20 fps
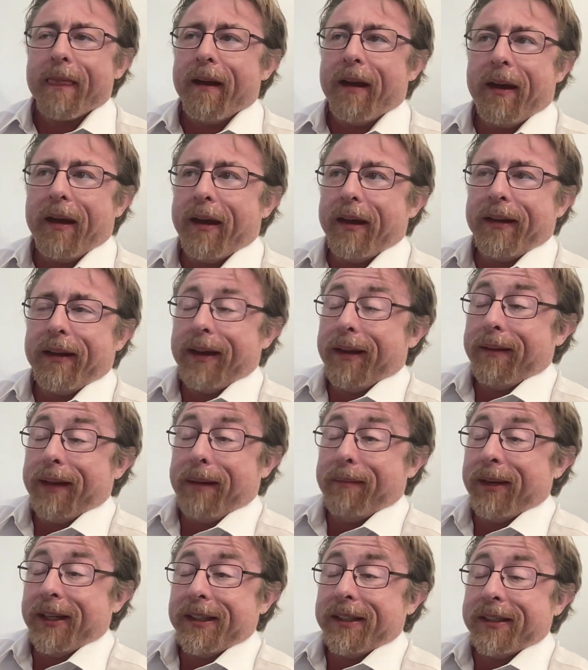Uh,
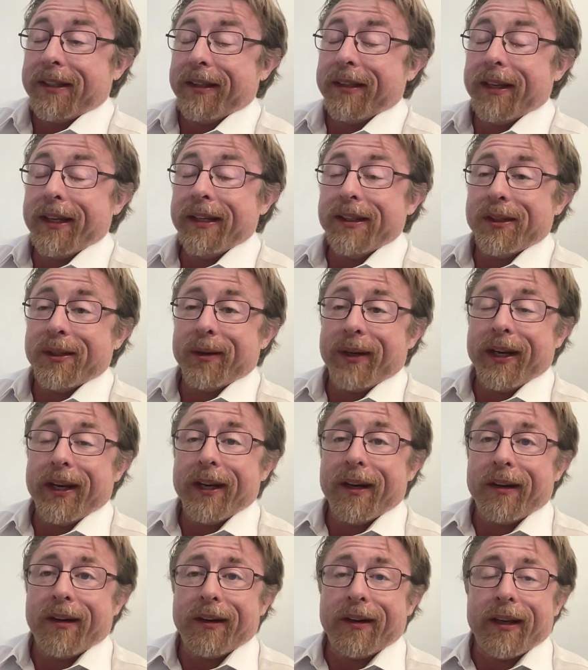I mean, just the things you
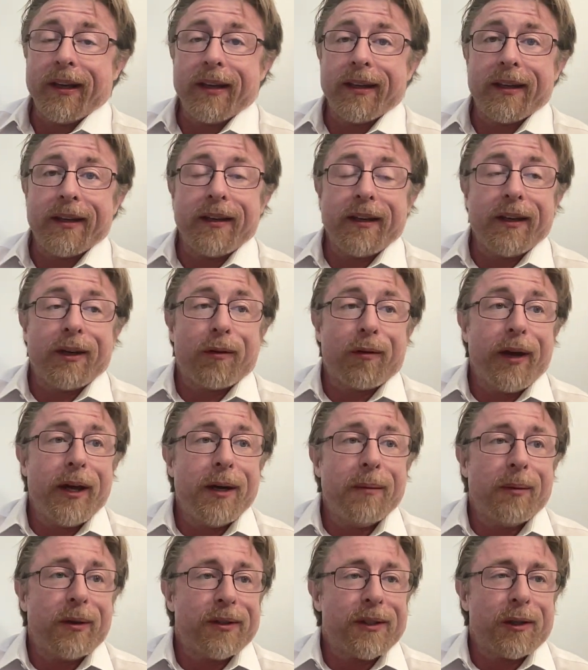hear, like incredible.